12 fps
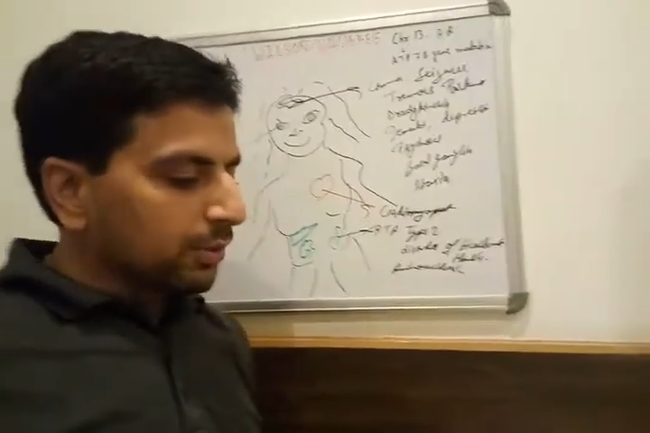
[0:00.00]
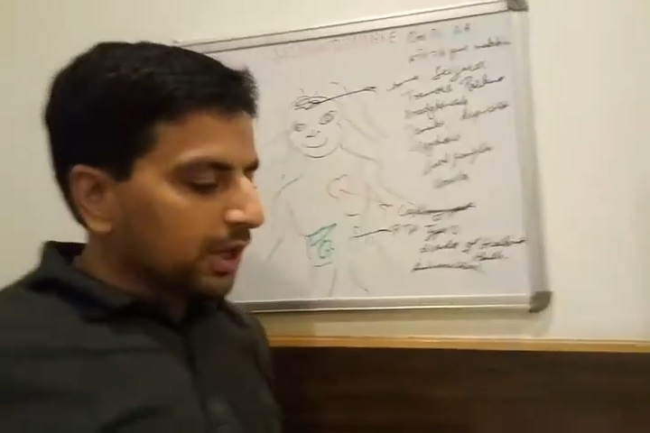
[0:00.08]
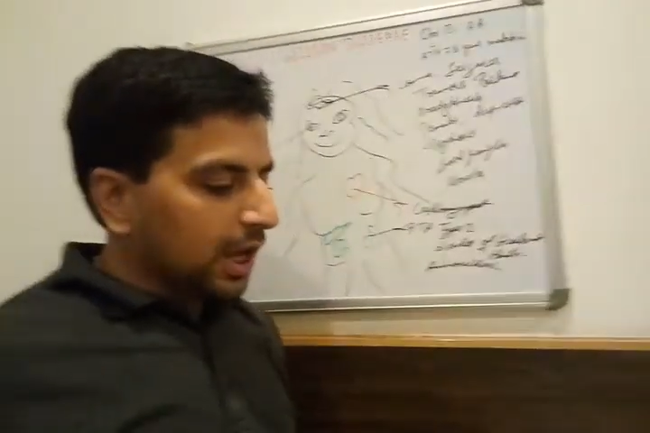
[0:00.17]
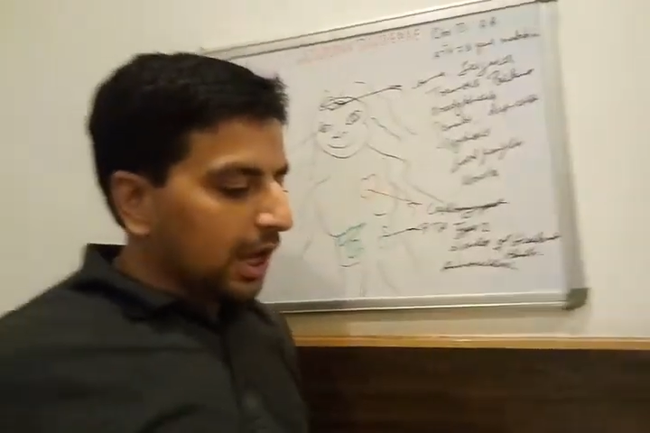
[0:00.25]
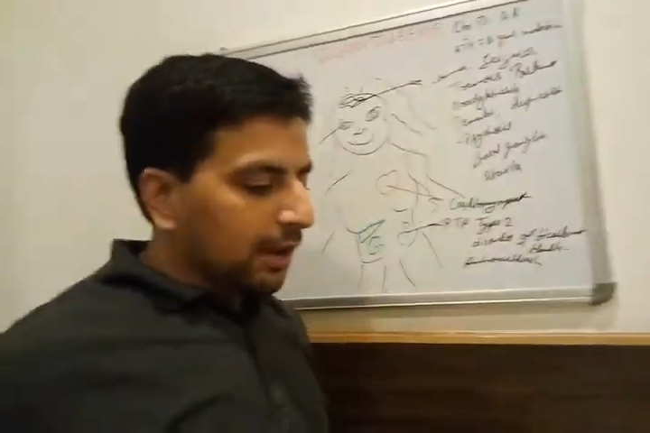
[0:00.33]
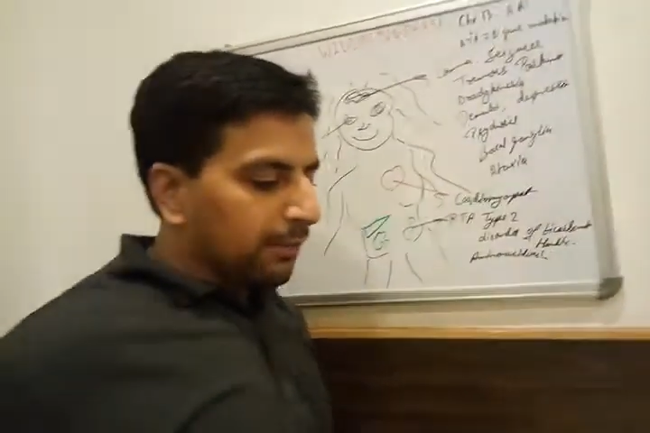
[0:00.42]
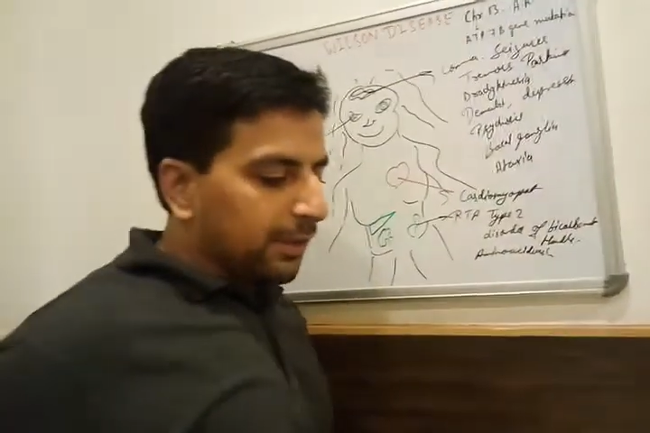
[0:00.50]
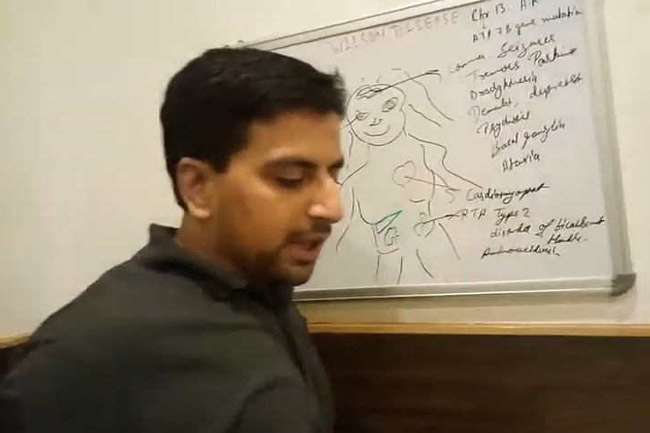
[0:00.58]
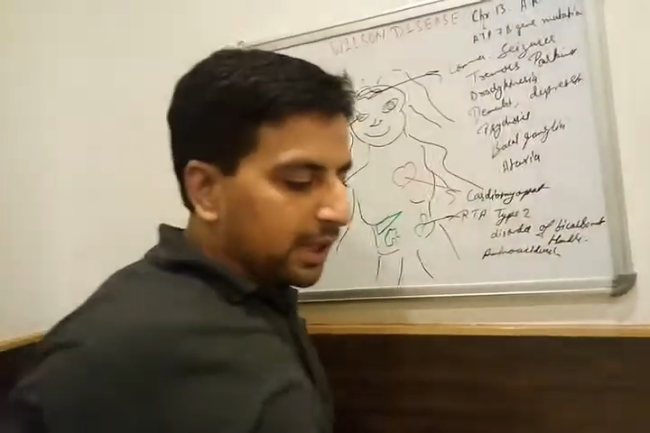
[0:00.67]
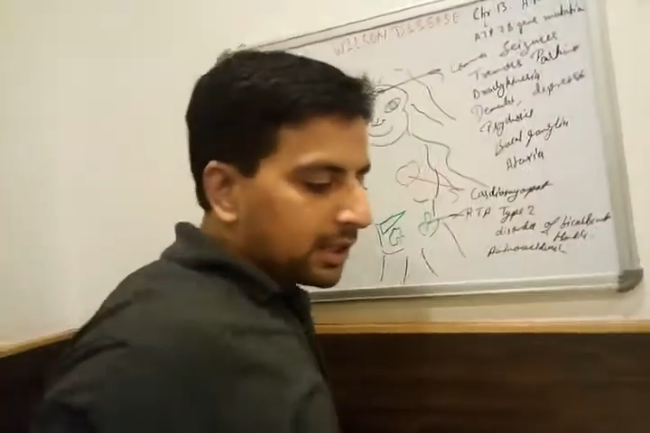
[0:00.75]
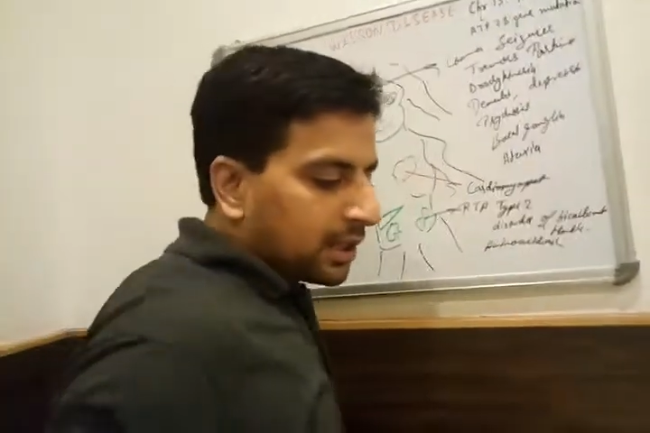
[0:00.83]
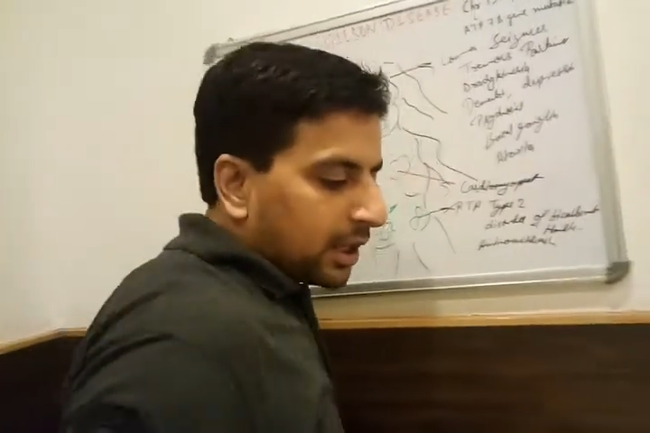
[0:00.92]
be
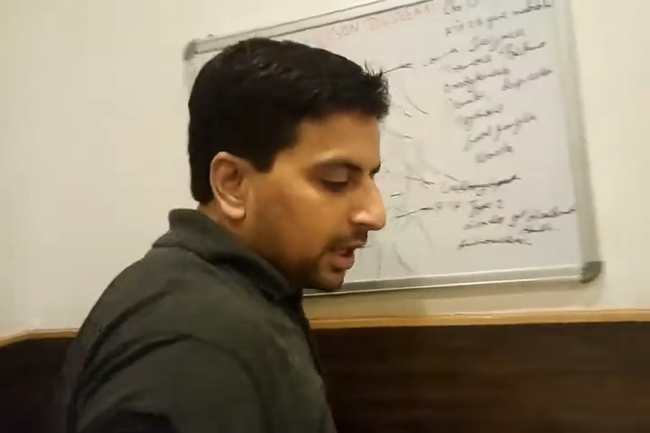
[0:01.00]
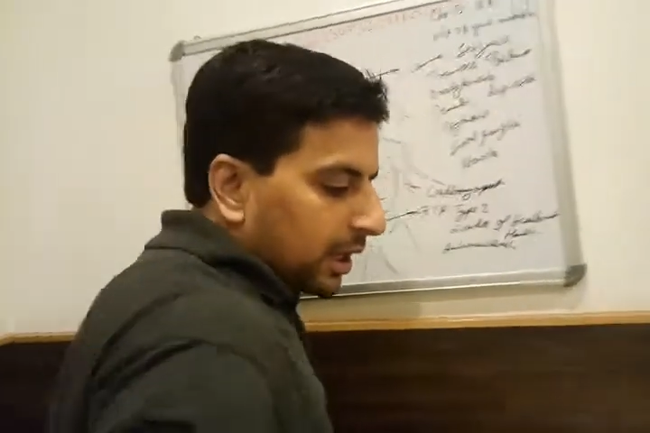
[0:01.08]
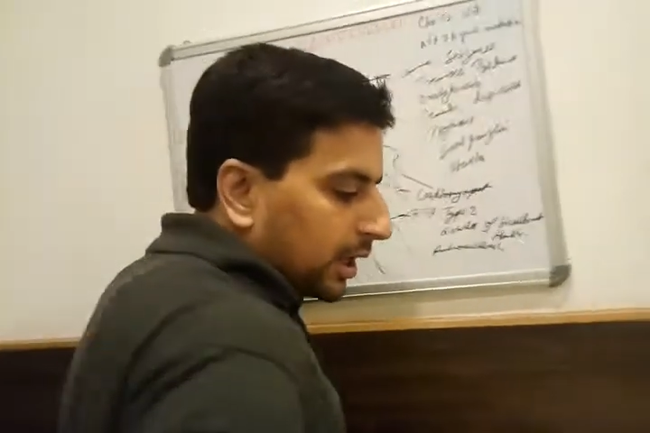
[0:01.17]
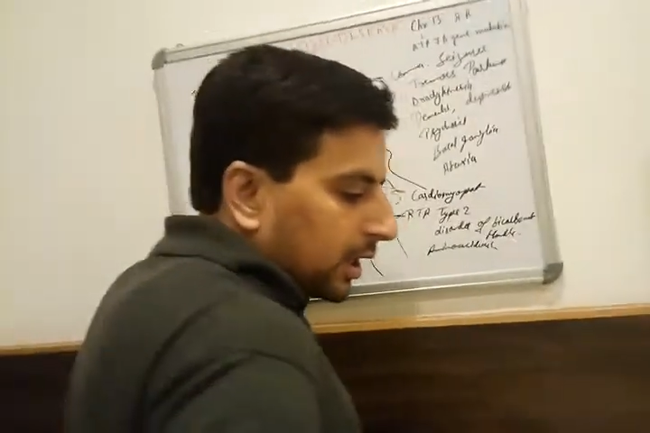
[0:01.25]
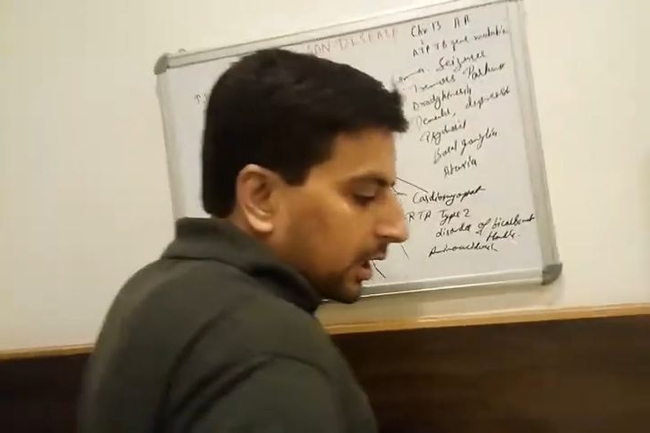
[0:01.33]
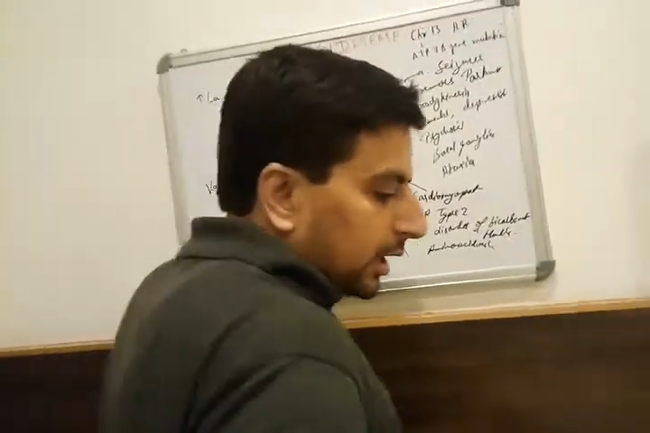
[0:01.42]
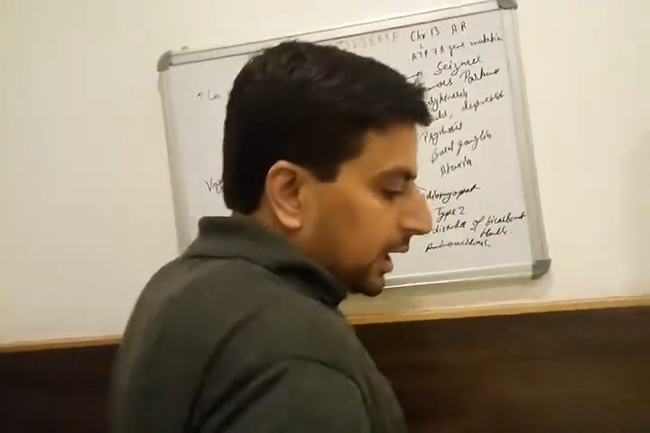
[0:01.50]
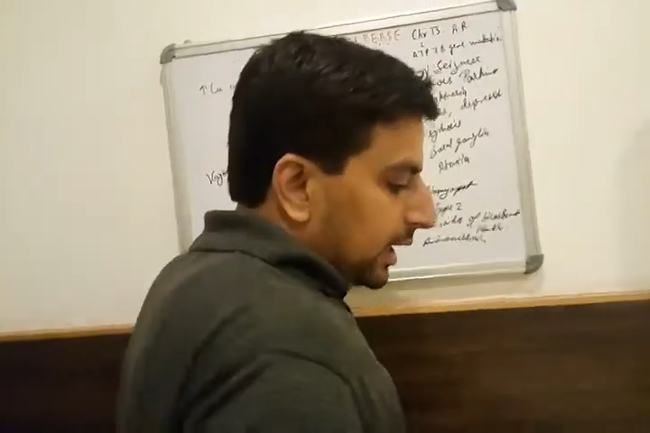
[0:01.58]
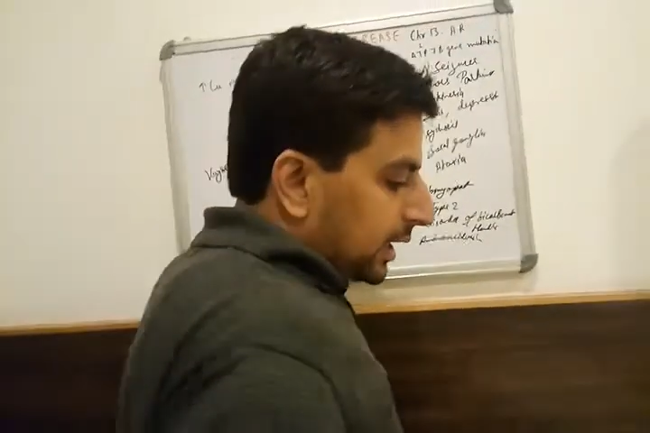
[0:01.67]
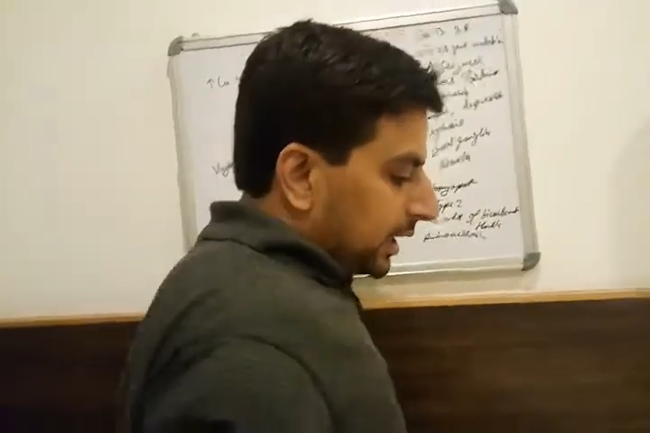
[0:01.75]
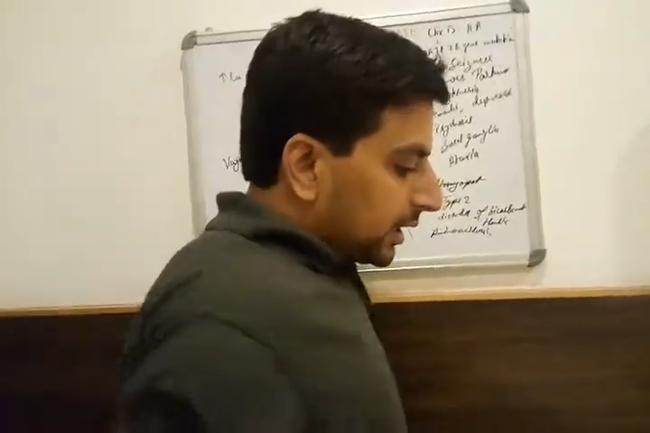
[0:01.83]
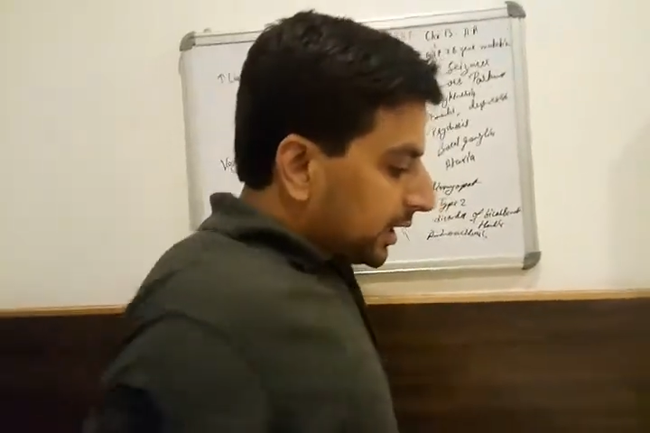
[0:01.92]
happen?
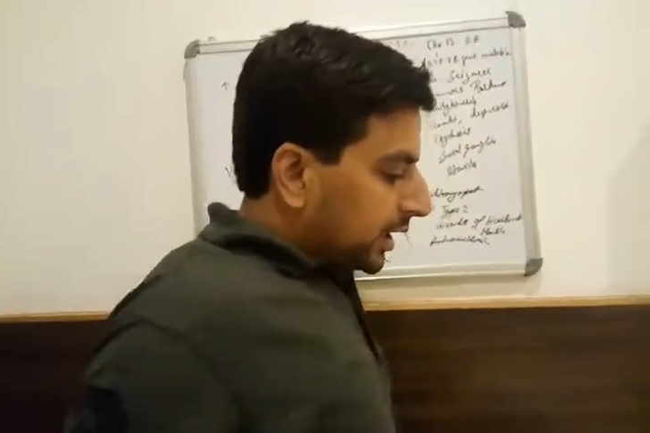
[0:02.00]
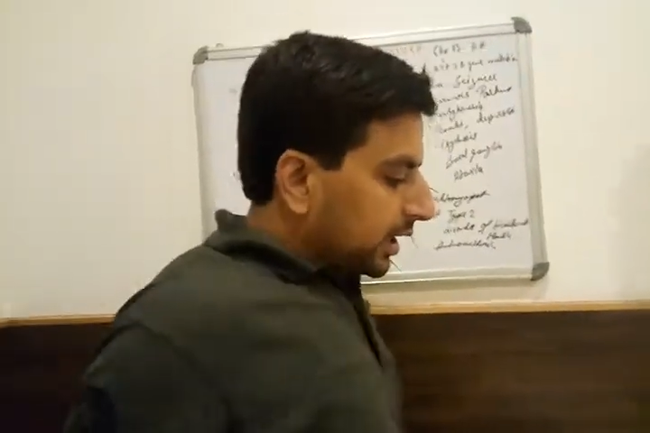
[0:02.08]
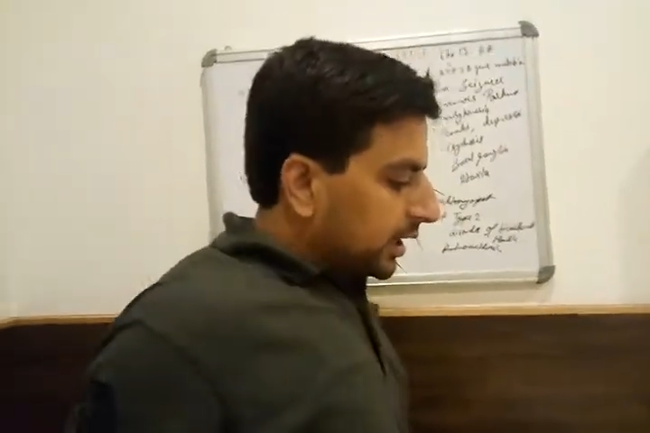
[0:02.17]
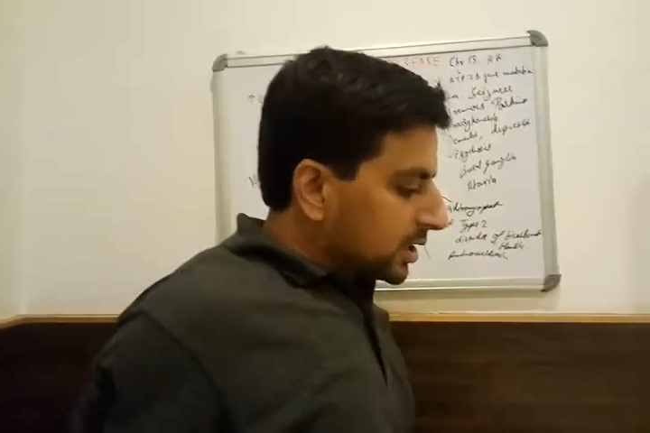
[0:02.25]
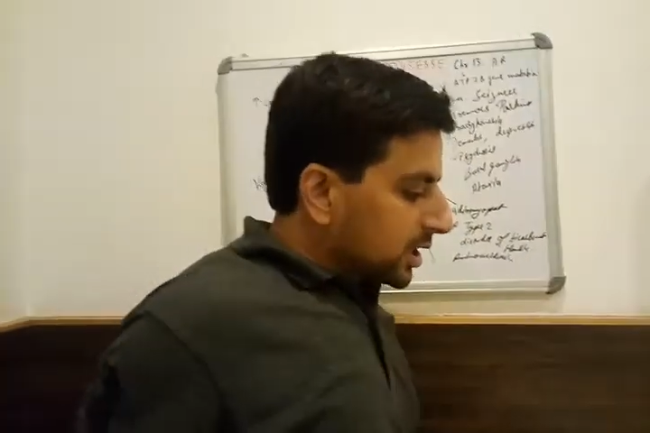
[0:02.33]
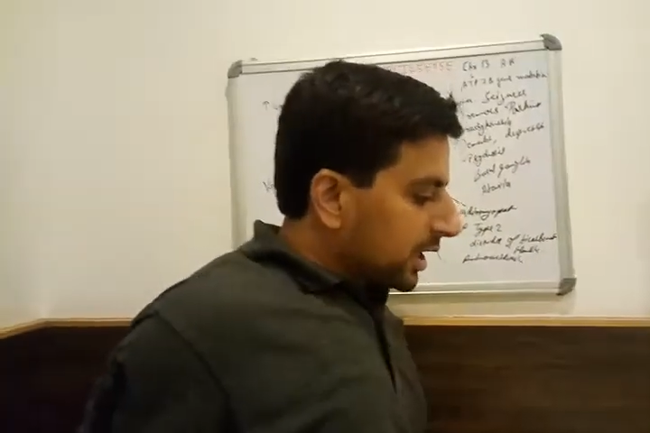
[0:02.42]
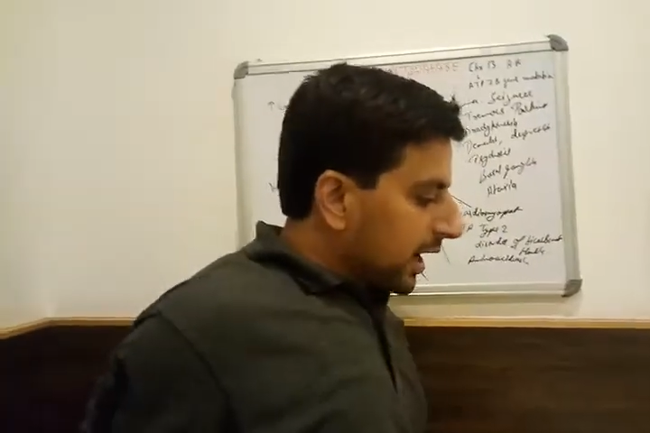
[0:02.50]
There is a